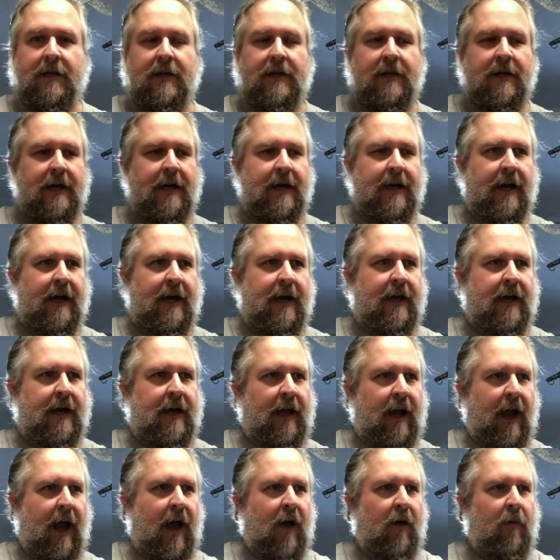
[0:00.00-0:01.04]

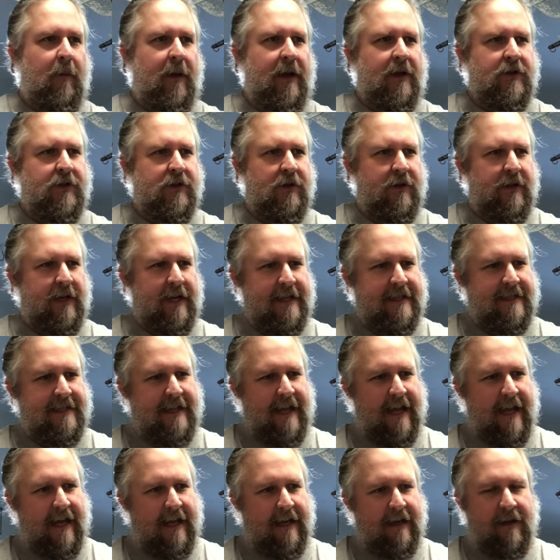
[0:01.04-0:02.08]
I'll make sure that I
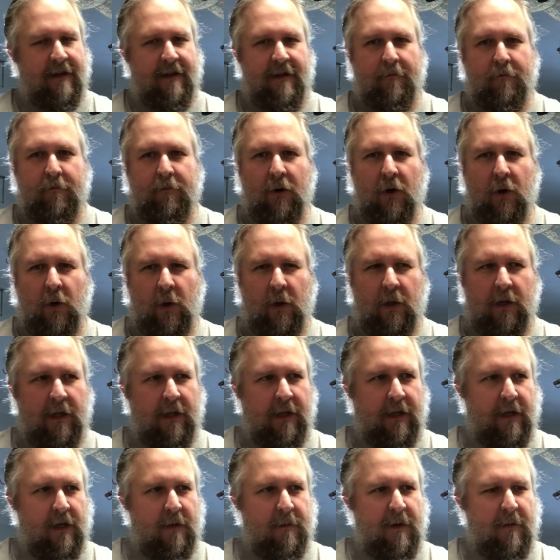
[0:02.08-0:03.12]
sand the pole a
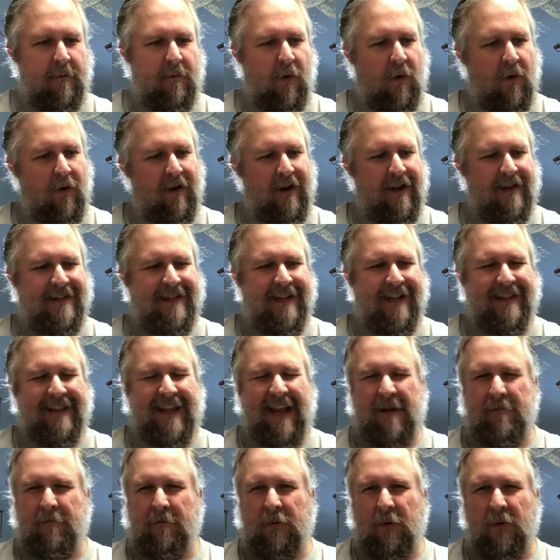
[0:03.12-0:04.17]
little bit more. It's not
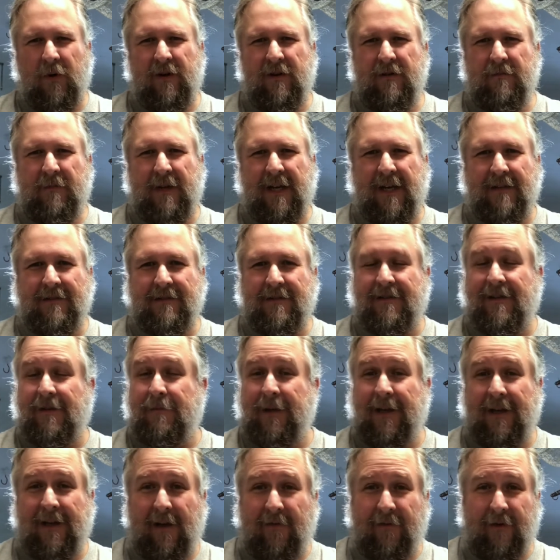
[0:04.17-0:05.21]
that important because it's going to
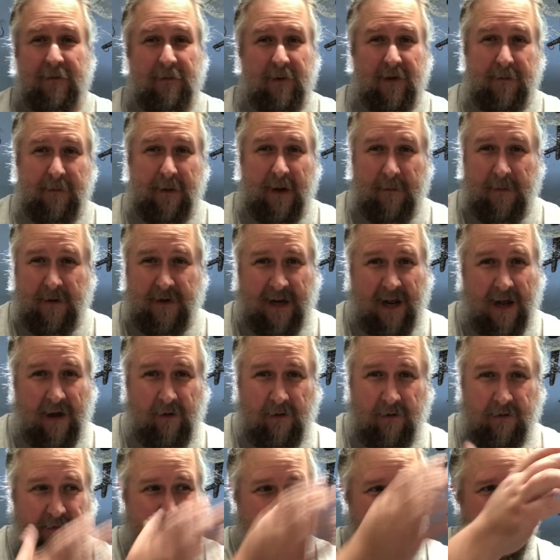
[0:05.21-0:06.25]
be covered with the paper
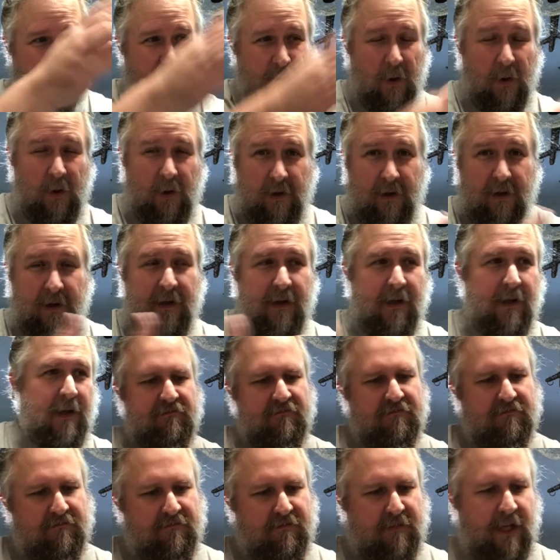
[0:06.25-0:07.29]
towel roll,
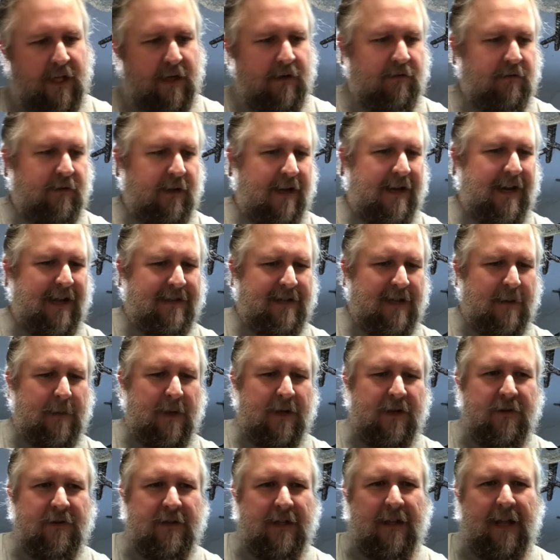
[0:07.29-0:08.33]
you know, and next time I'll
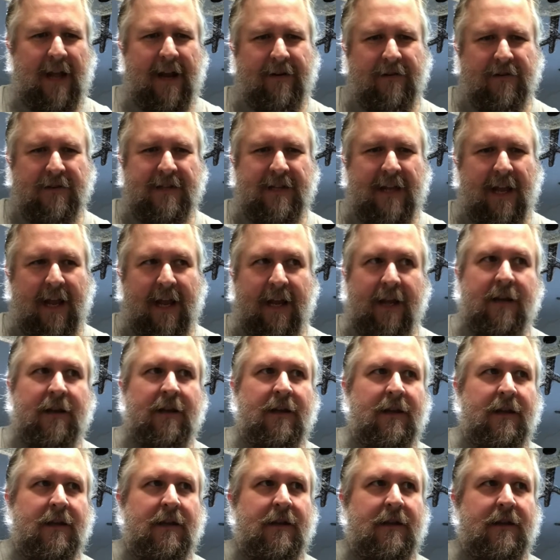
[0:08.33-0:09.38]
use a lighter stain.
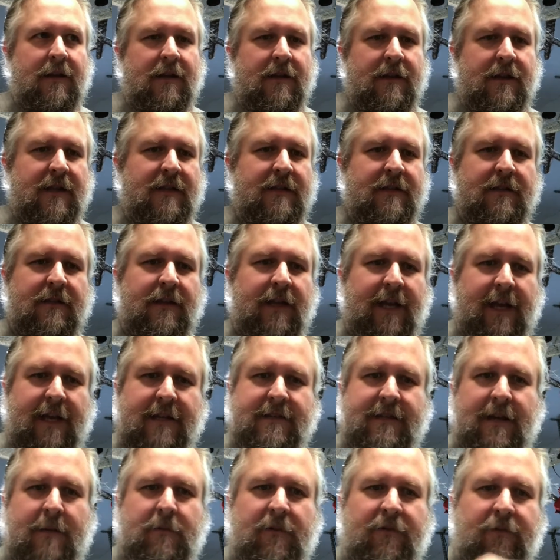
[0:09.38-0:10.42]
This is, like I
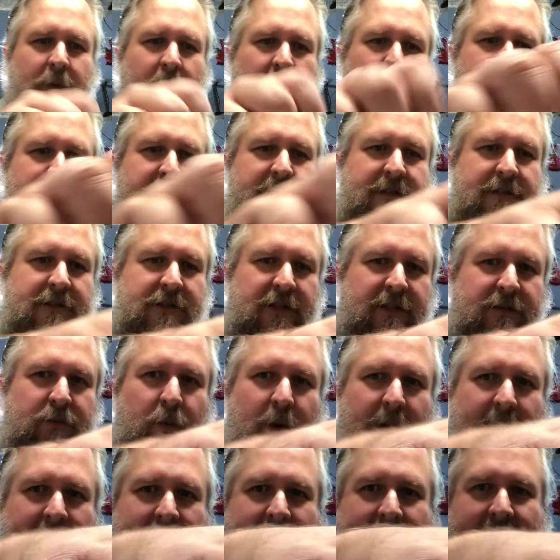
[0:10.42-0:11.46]
said before, this is just
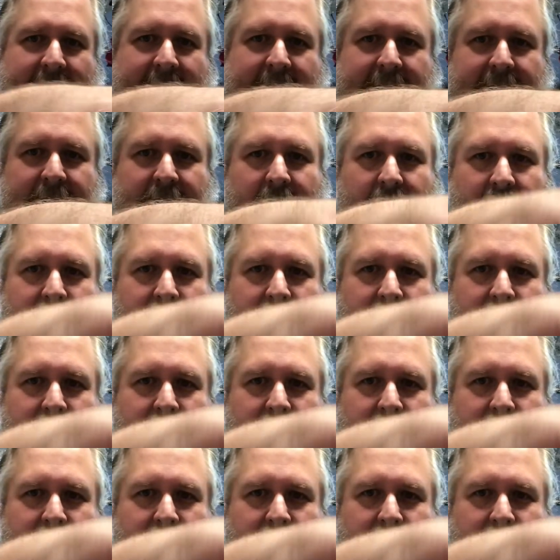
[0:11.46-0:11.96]
what I had on